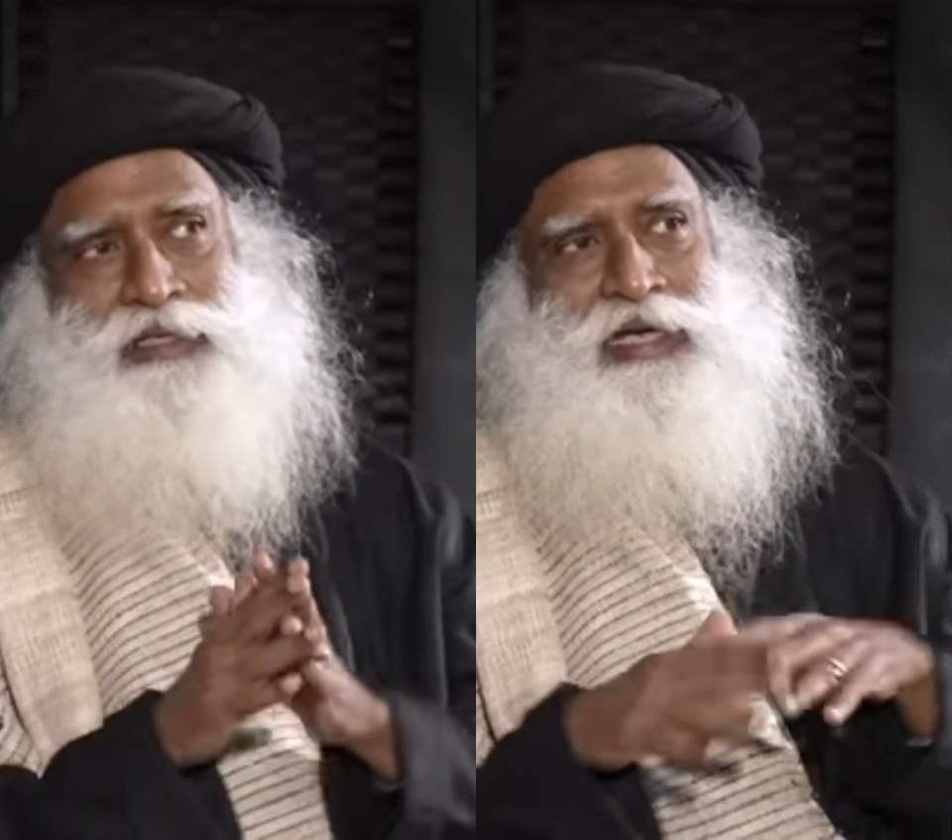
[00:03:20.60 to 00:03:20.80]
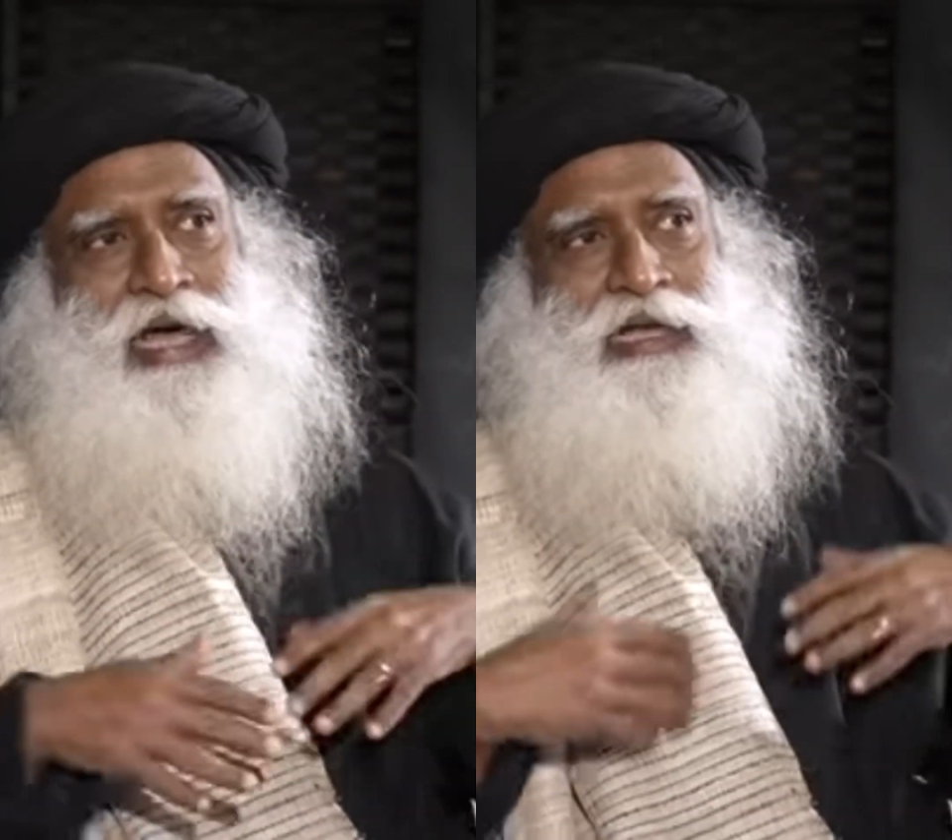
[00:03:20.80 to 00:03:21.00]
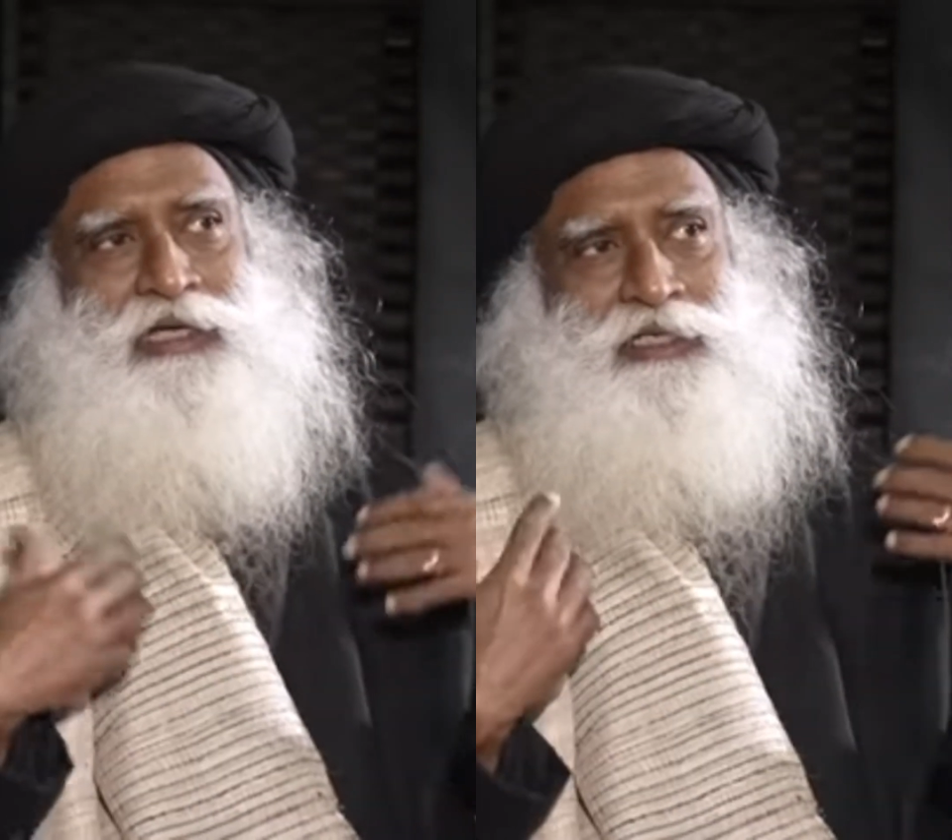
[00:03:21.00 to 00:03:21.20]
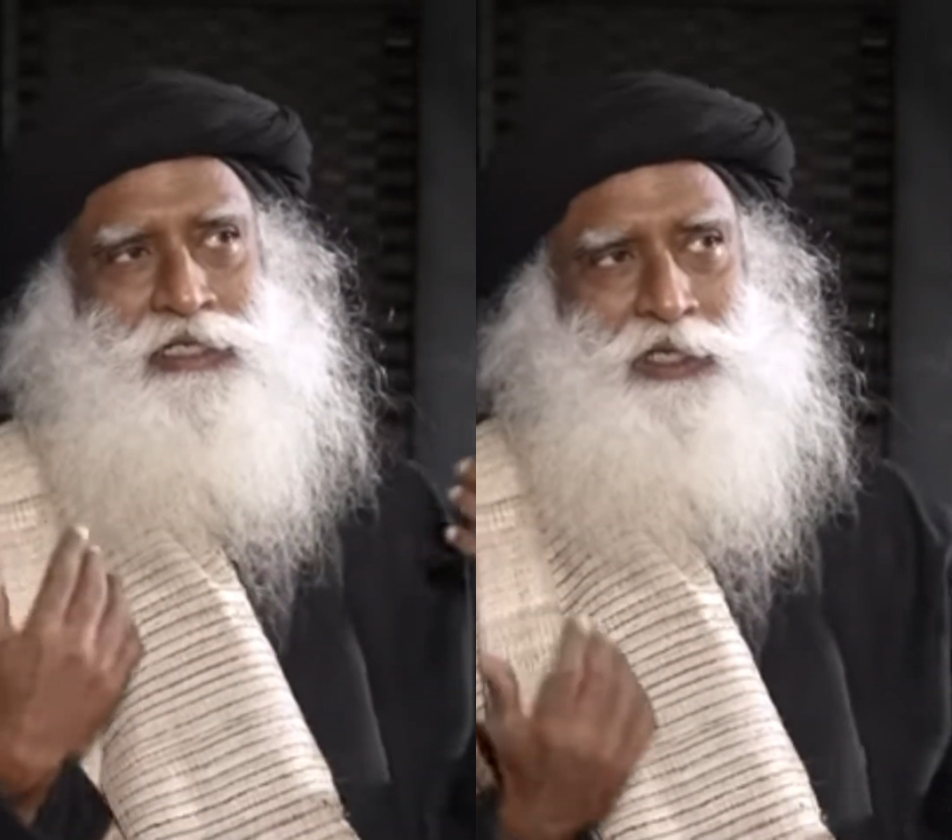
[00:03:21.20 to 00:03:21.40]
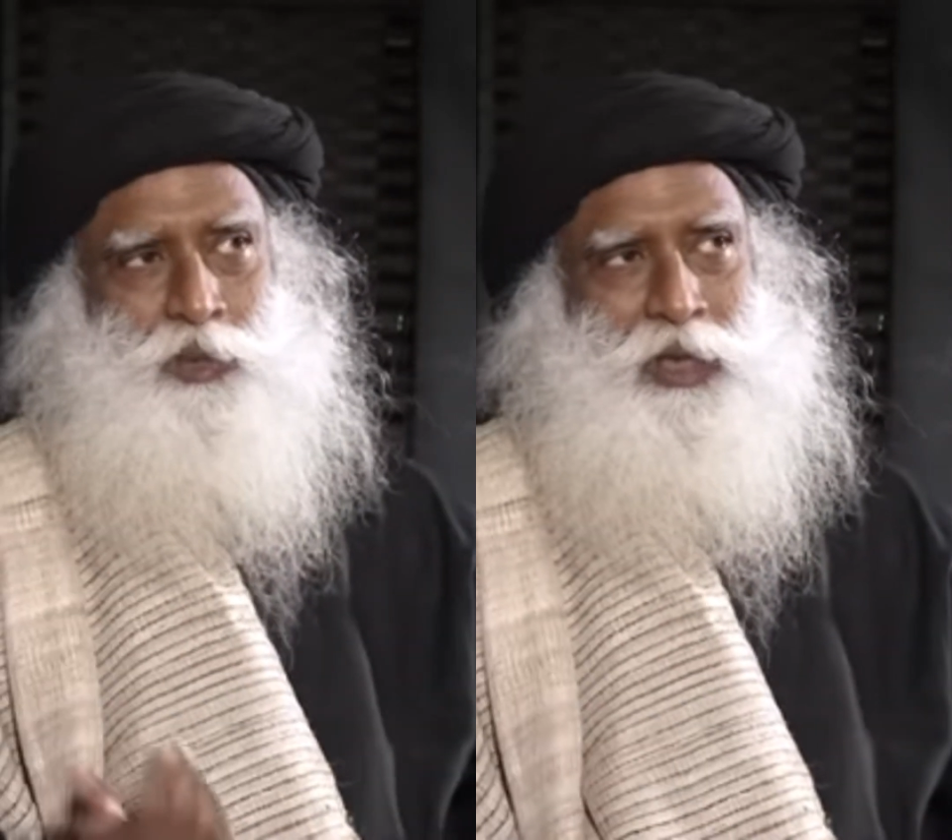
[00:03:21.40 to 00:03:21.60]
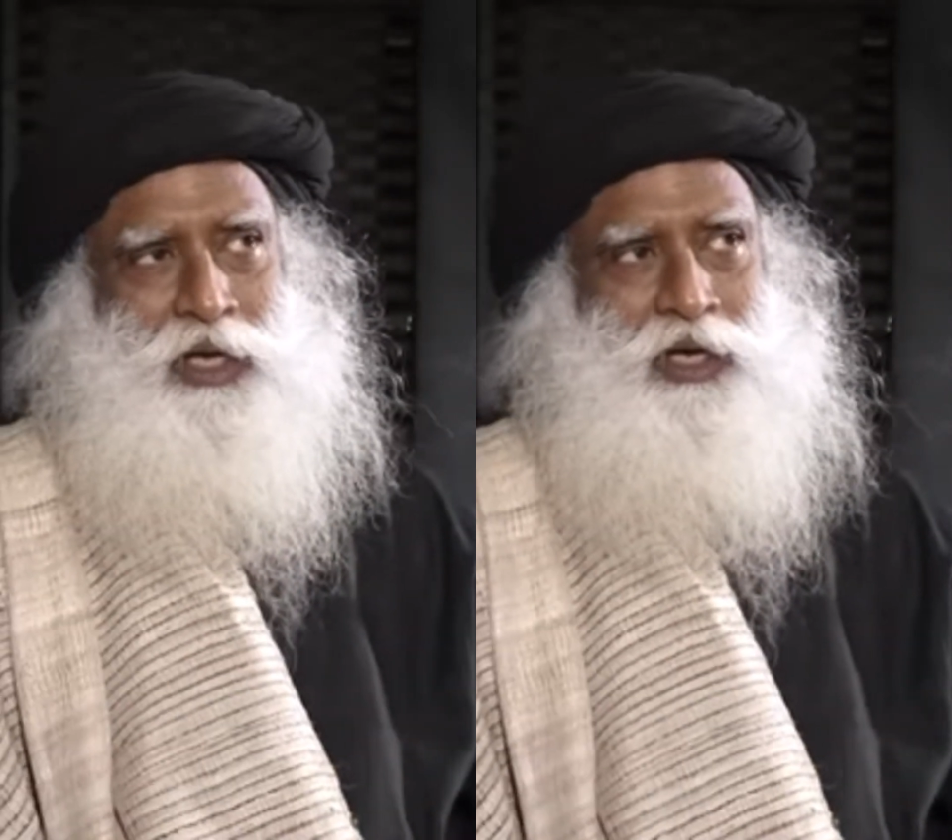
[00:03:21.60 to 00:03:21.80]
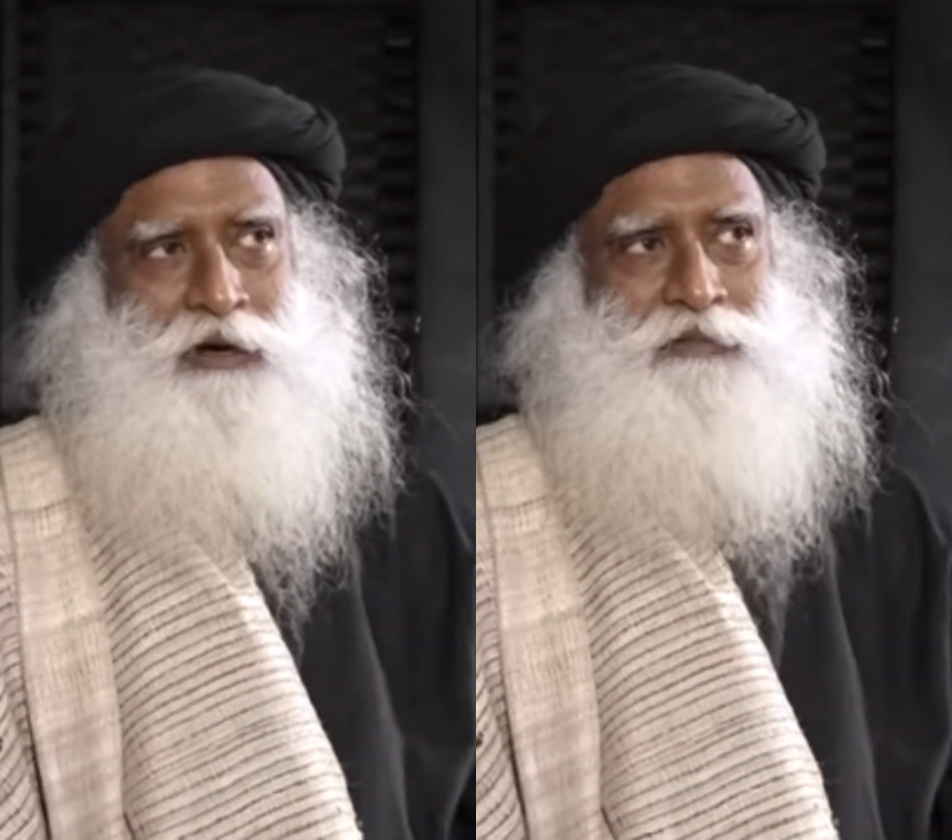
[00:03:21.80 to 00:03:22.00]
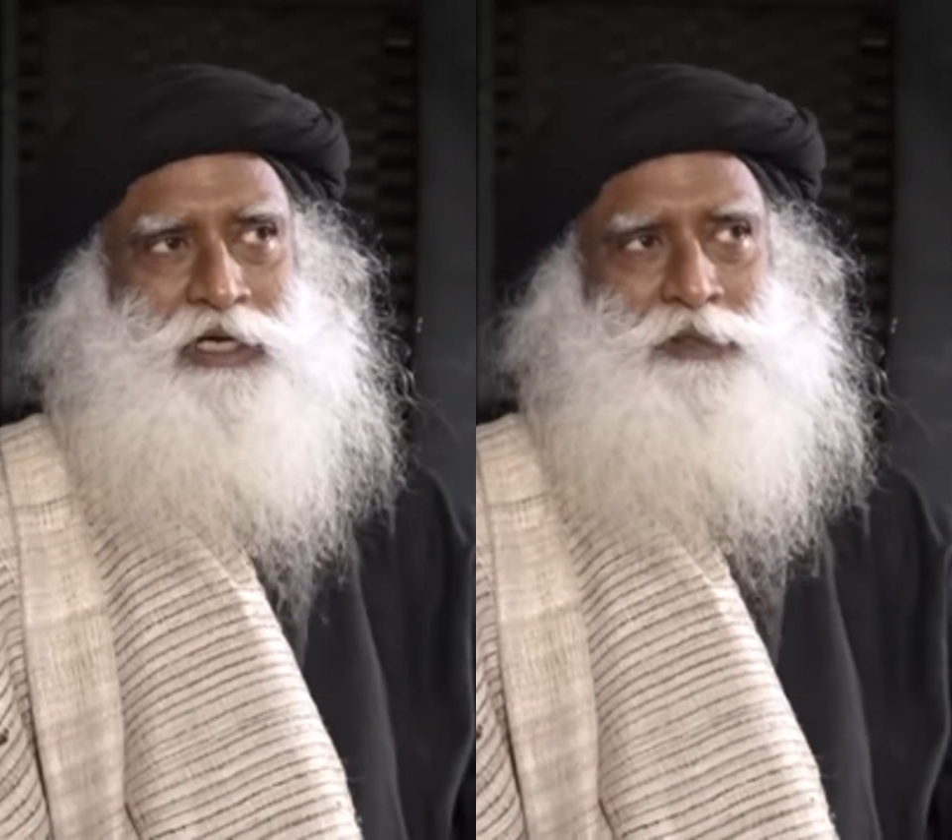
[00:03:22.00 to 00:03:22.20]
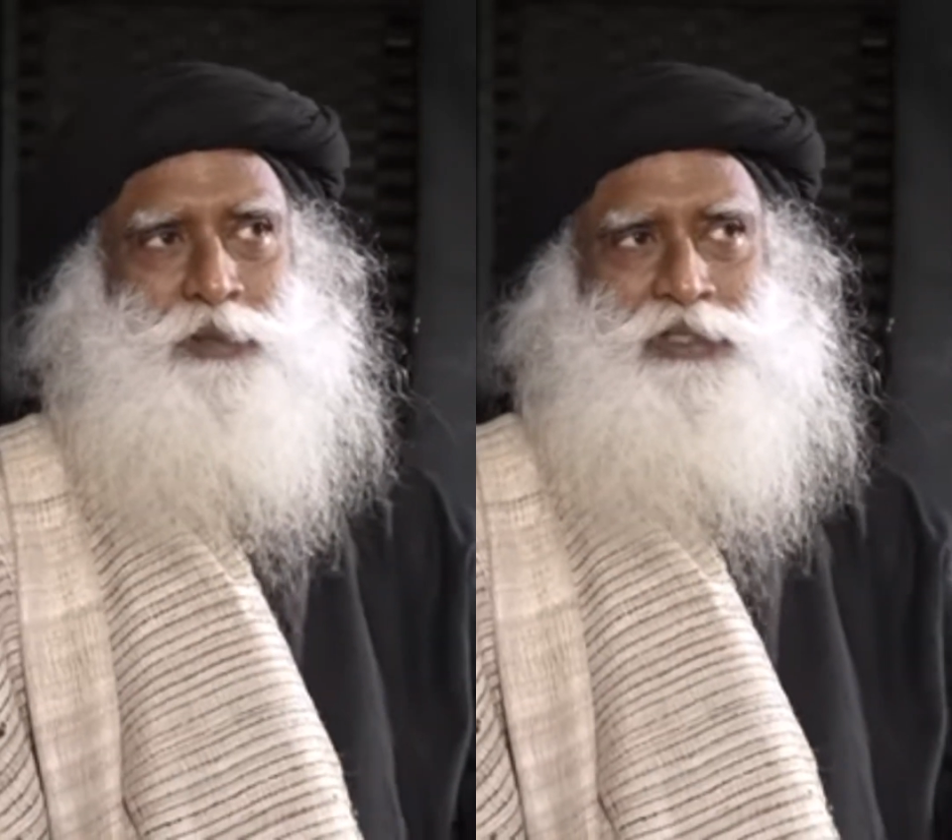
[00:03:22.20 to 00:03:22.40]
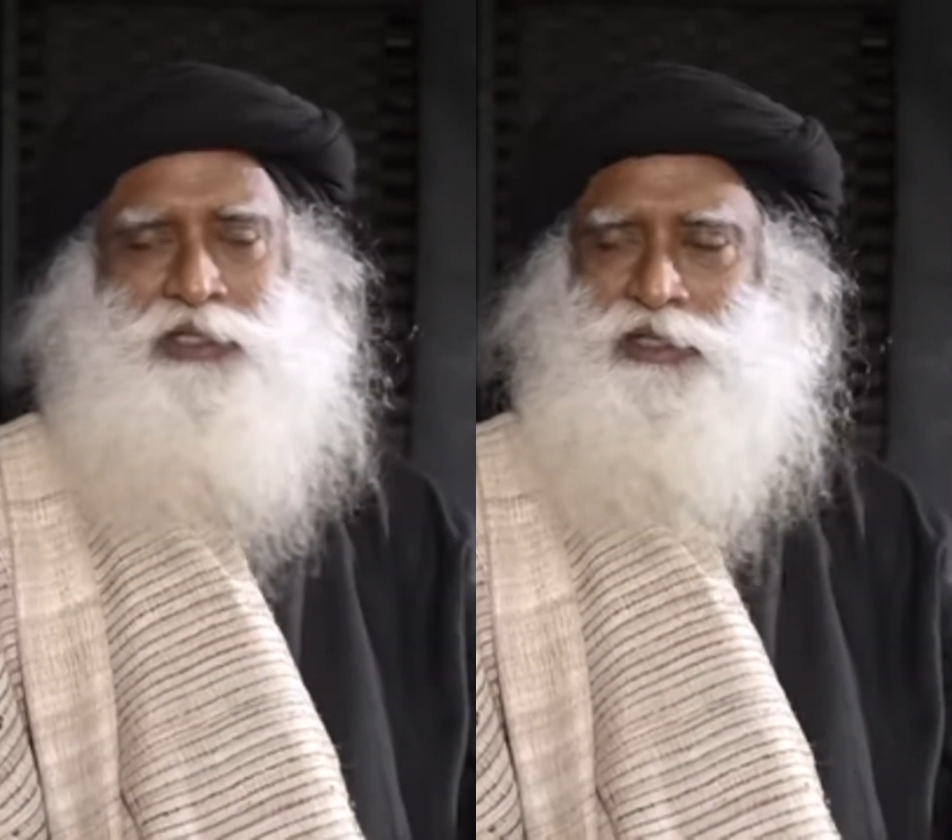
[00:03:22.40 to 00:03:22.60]
dialectical way of
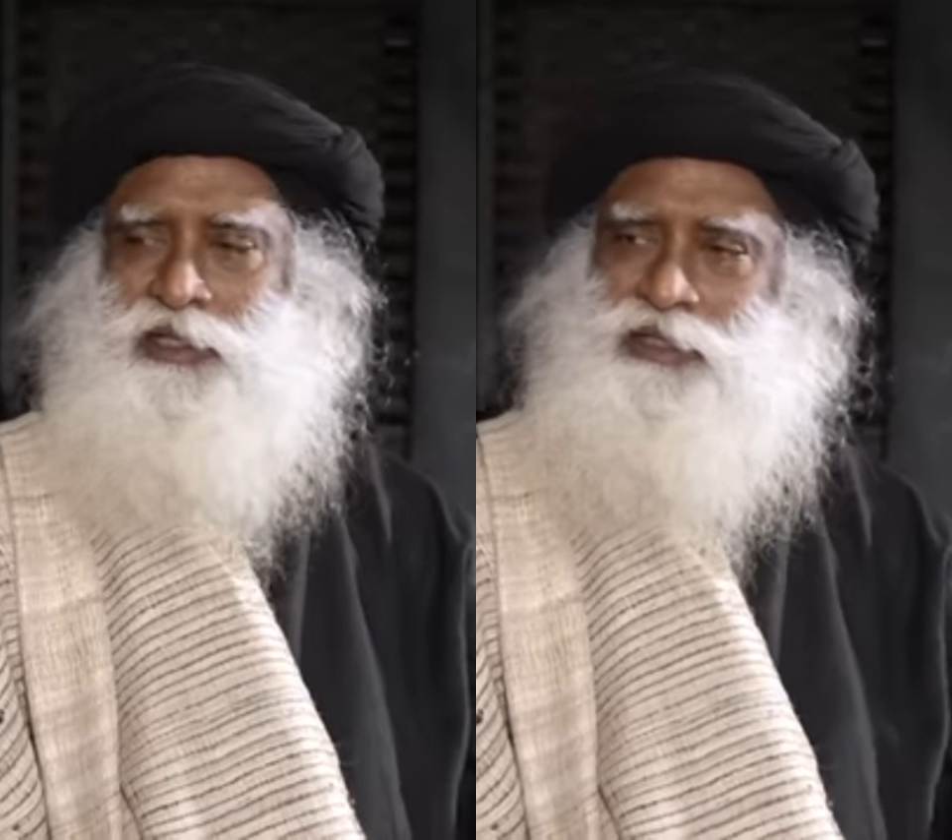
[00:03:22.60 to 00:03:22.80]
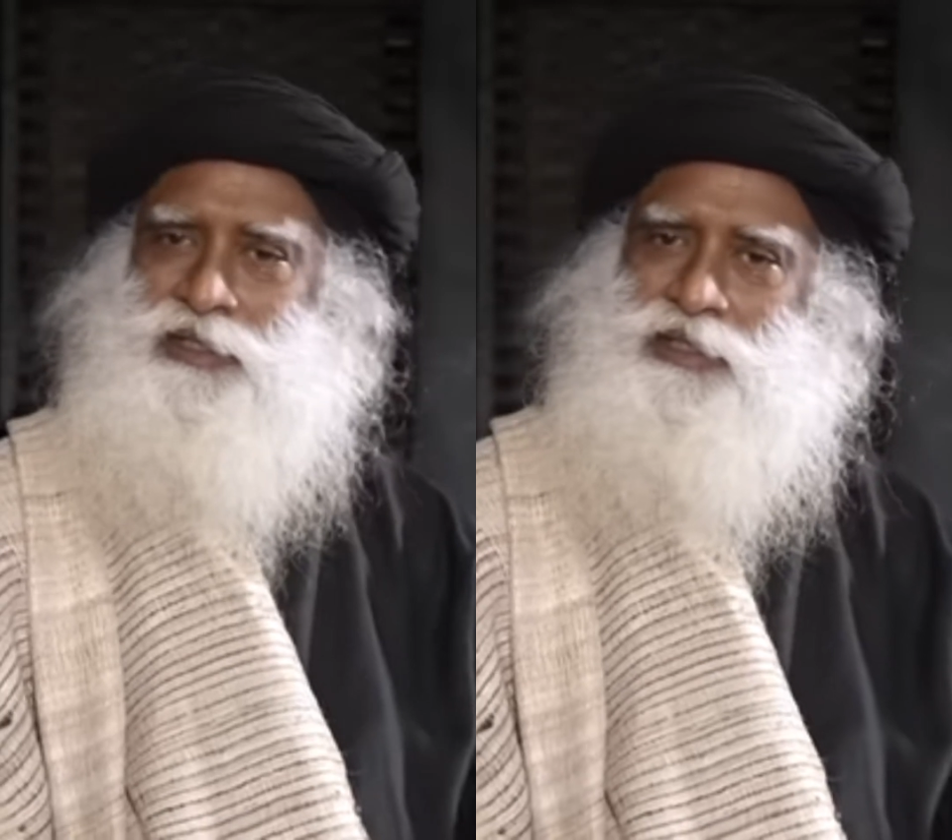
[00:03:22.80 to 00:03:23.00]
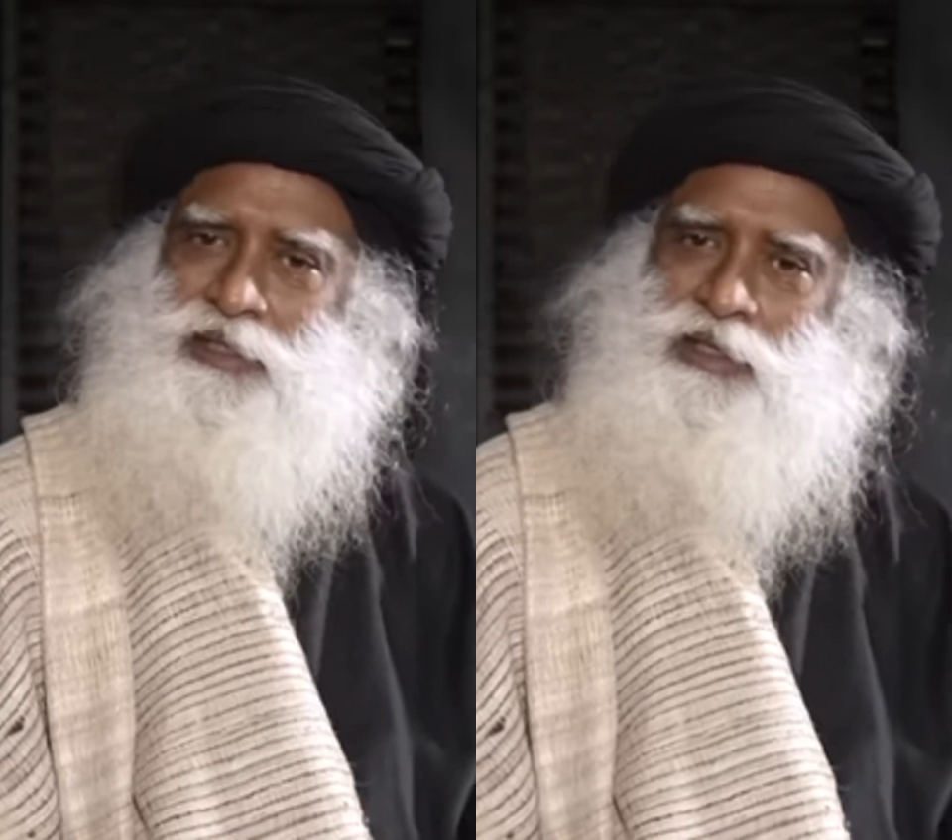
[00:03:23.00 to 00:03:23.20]
expressing this,